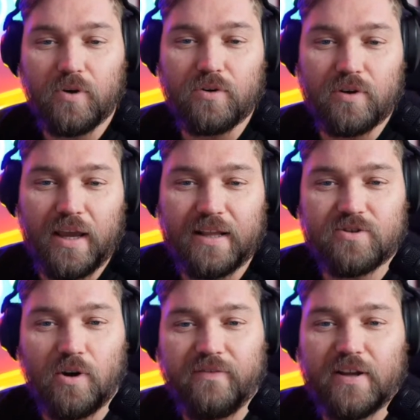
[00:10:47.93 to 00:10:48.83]
it
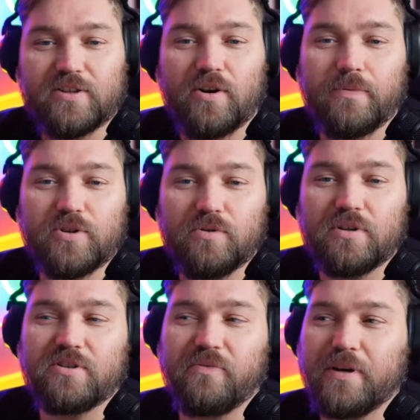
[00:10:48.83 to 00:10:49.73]
sort of as an
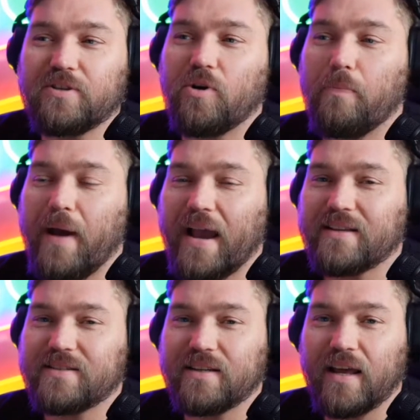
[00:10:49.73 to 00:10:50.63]
opportunity for me to go back
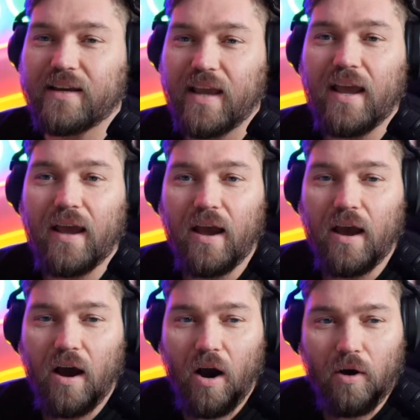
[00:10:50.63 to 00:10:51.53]
and see, like,
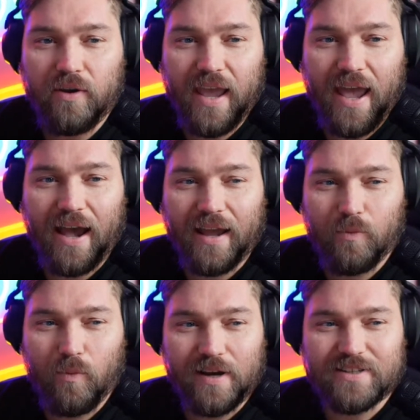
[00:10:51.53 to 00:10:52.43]
oh yeah, it
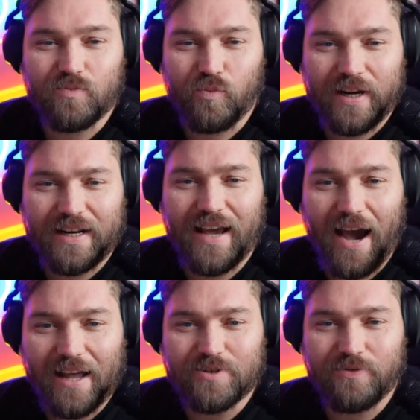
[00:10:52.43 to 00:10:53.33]
was really
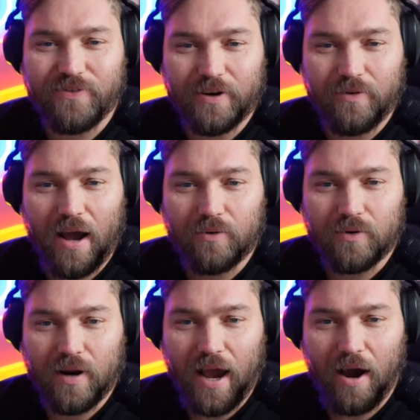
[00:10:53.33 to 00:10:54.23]
hard to figure out
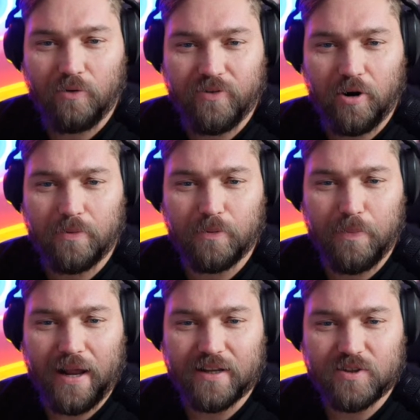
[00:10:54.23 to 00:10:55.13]
how variable
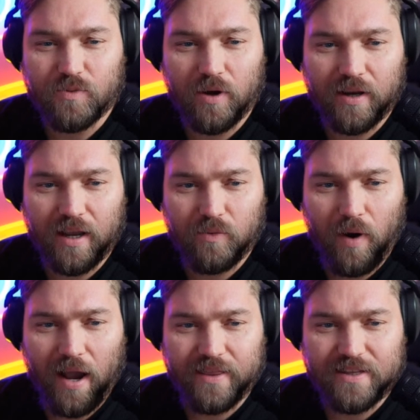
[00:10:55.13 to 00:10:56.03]
bindings work and
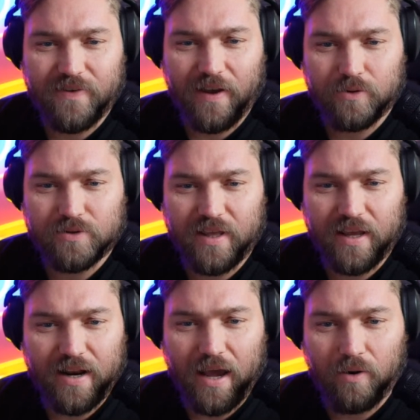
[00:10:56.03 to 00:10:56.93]
why this value is
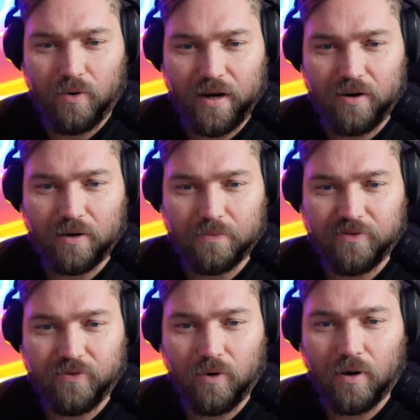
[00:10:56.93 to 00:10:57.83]
there now and not
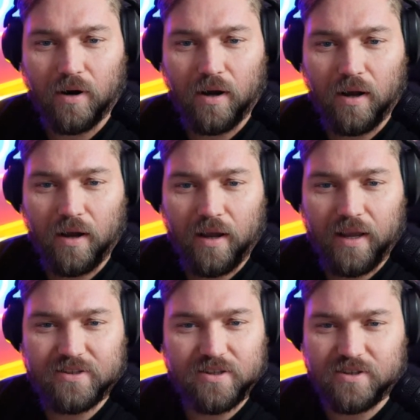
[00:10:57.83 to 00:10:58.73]
before.
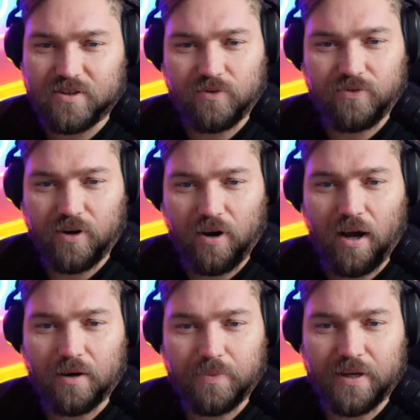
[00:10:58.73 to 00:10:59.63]
It's just you
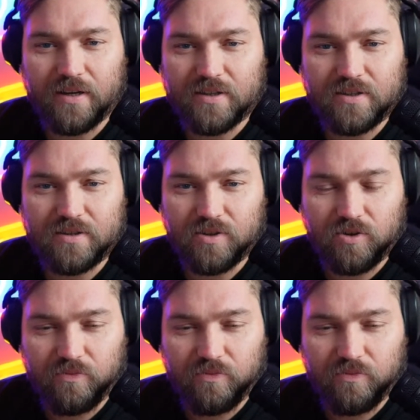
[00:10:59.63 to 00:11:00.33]
forgot because you've